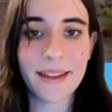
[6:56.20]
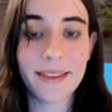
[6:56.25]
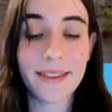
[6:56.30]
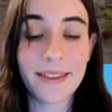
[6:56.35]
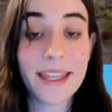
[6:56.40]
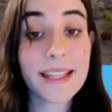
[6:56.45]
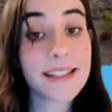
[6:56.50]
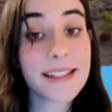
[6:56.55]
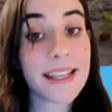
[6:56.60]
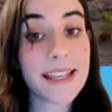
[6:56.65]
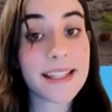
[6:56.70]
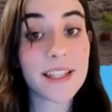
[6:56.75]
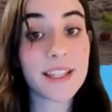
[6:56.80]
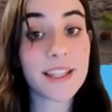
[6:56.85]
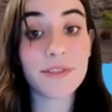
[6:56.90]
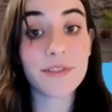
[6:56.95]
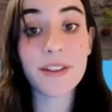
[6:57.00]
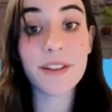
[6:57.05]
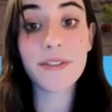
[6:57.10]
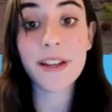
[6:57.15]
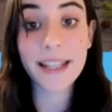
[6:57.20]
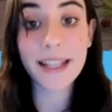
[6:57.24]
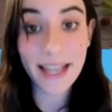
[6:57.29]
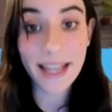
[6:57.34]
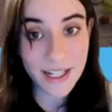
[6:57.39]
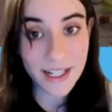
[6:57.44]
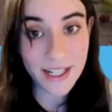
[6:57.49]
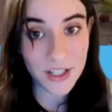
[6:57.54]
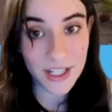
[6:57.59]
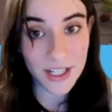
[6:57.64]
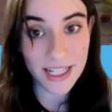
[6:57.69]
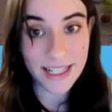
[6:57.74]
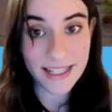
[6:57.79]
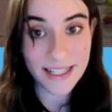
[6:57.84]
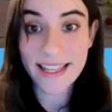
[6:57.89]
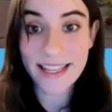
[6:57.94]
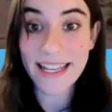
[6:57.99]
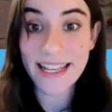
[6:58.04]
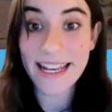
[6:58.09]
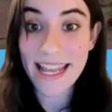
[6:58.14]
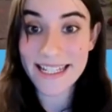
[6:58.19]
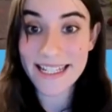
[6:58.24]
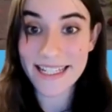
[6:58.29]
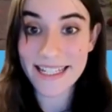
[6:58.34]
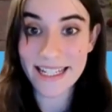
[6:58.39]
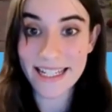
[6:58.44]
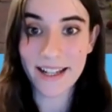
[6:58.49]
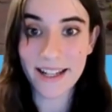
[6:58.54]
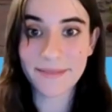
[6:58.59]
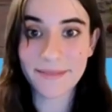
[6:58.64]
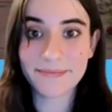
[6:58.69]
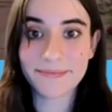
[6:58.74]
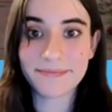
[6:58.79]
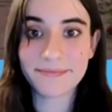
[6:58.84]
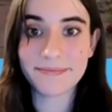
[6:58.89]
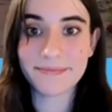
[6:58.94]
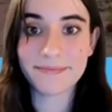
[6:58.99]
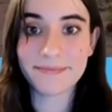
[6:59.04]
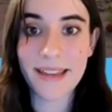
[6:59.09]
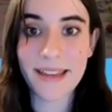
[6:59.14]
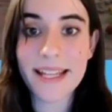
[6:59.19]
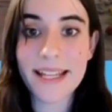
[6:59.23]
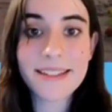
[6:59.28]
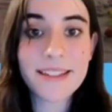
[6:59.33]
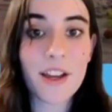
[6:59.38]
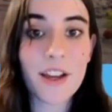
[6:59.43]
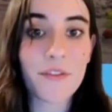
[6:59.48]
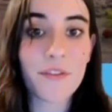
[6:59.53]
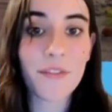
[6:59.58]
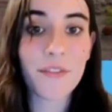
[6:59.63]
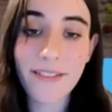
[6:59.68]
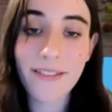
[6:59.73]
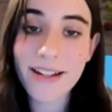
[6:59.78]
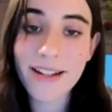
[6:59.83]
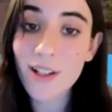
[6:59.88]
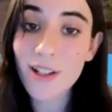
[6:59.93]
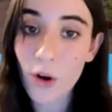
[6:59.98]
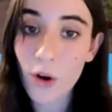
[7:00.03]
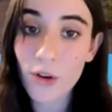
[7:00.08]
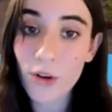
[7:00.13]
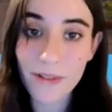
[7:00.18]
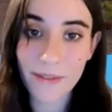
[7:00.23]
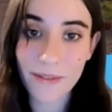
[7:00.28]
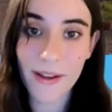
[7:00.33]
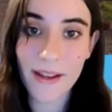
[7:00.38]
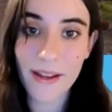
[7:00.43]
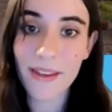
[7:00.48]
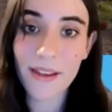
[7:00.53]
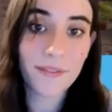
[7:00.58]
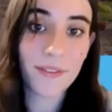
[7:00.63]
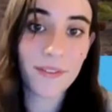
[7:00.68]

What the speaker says: This is the River Ganges in India. It's a very long river that